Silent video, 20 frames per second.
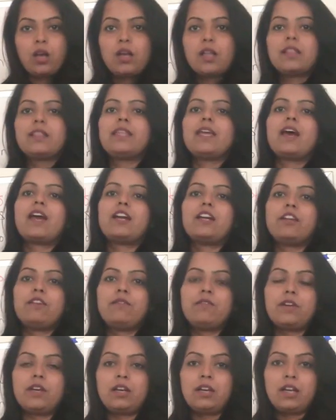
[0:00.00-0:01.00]
they are
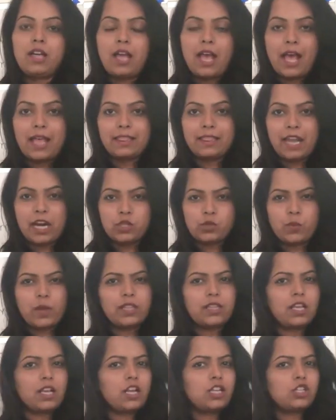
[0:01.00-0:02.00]
different, and that's why
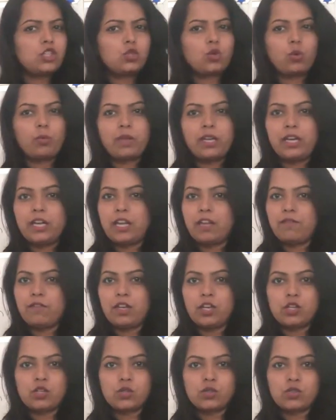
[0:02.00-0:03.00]
there are so many
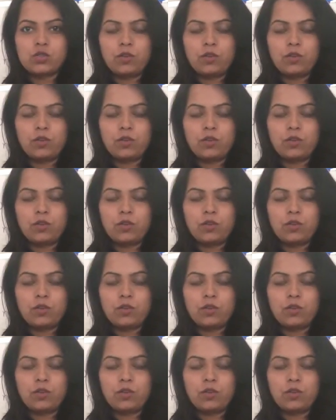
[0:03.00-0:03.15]
definitions